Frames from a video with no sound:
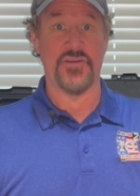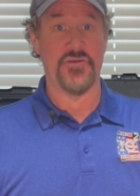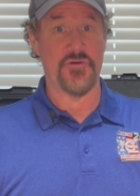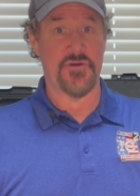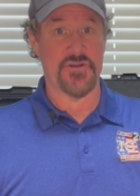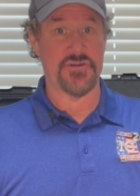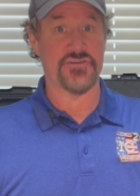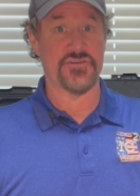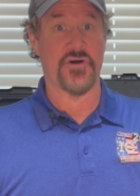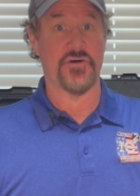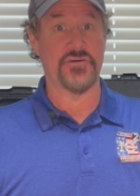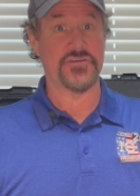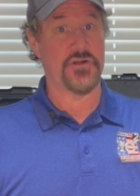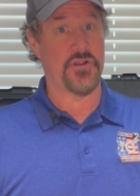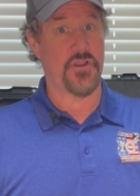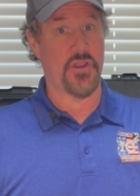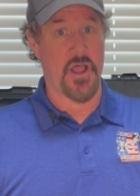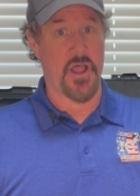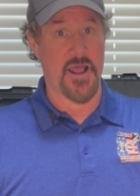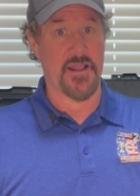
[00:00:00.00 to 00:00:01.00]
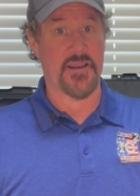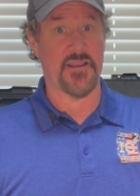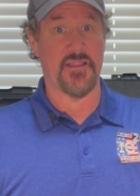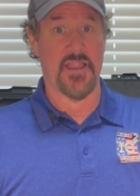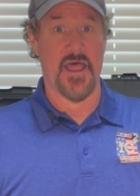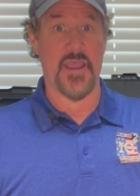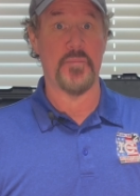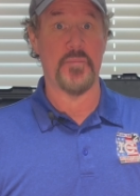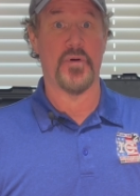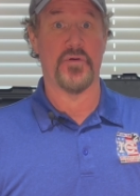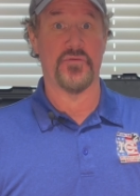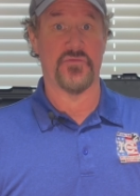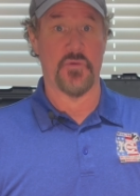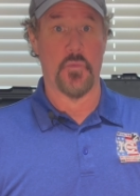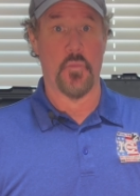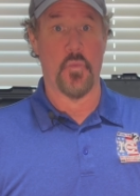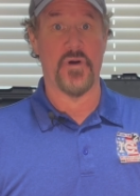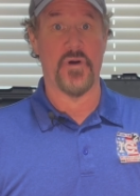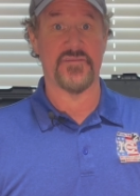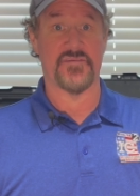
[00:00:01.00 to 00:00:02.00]
you can charge a lot of LiPos at
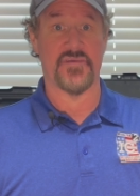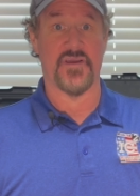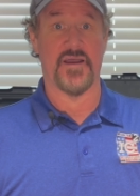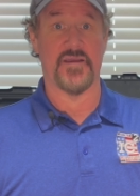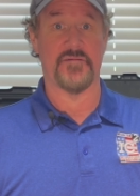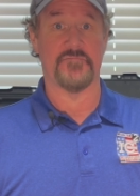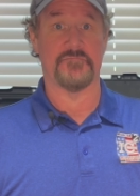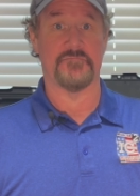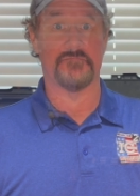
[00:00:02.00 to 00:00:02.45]
one time.